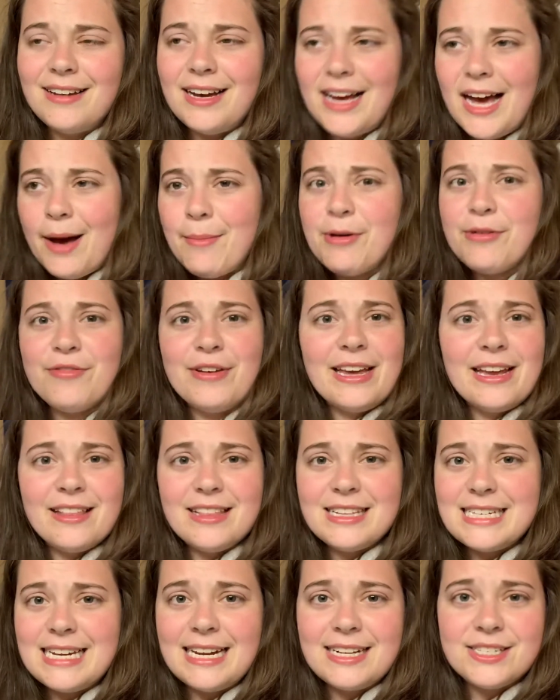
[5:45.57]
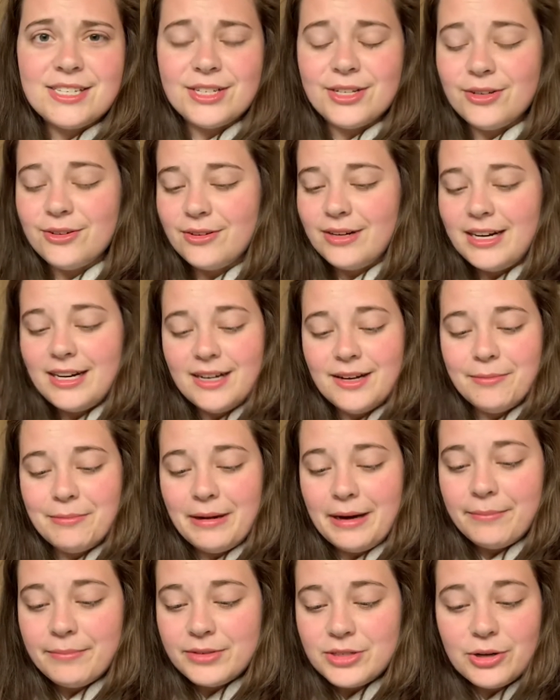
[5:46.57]
I'm a fan of the tattoo.
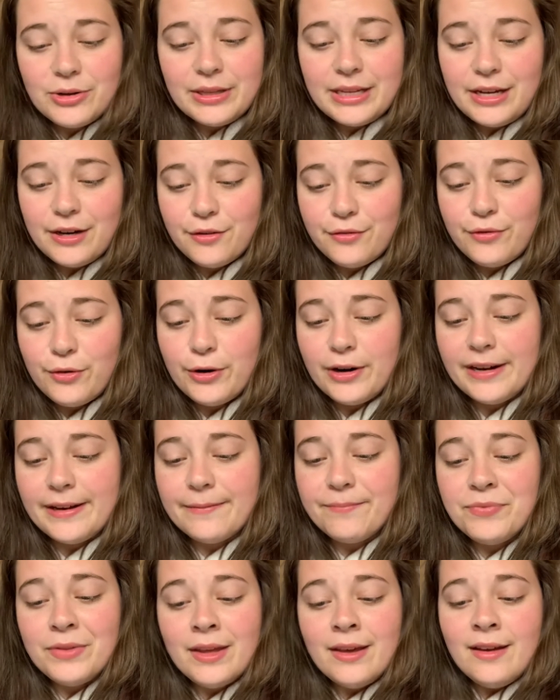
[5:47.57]
I'm totally here for it.